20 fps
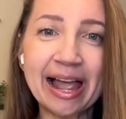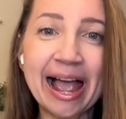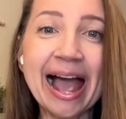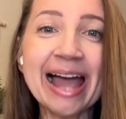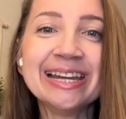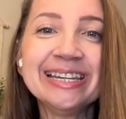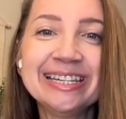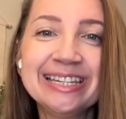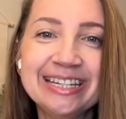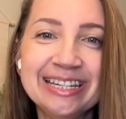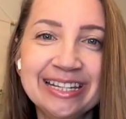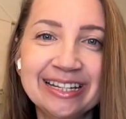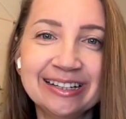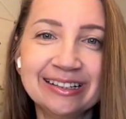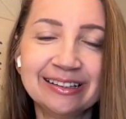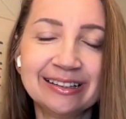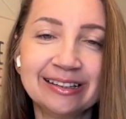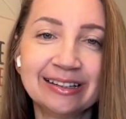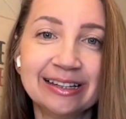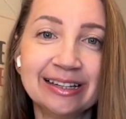
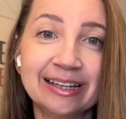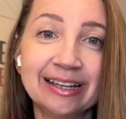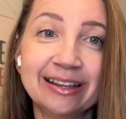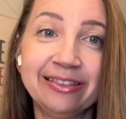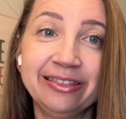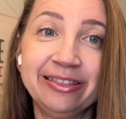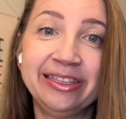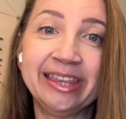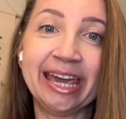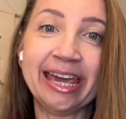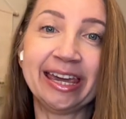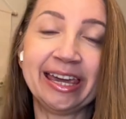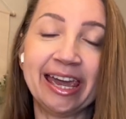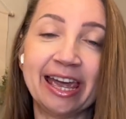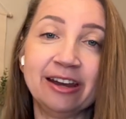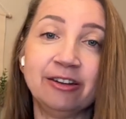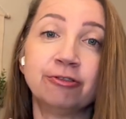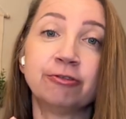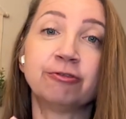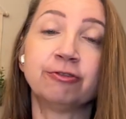until they
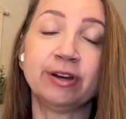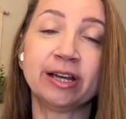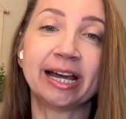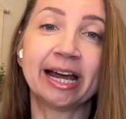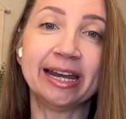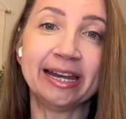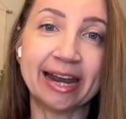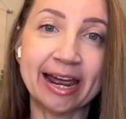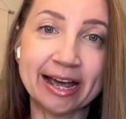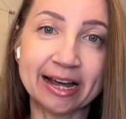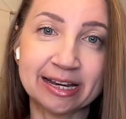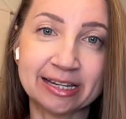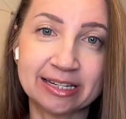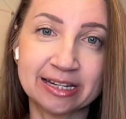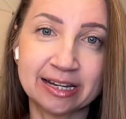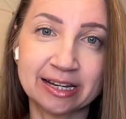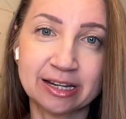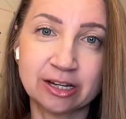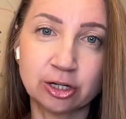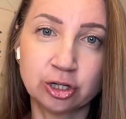can reconnect
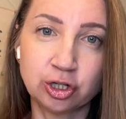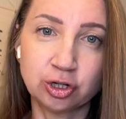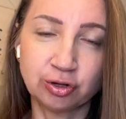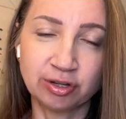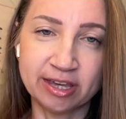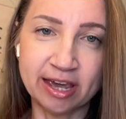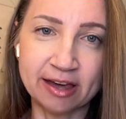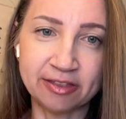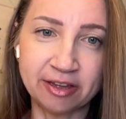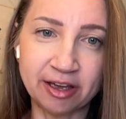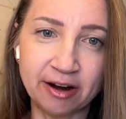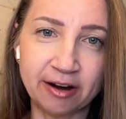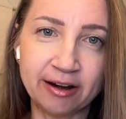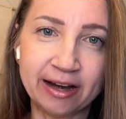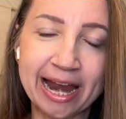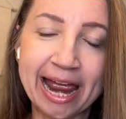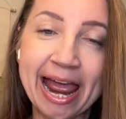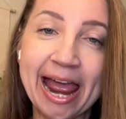together.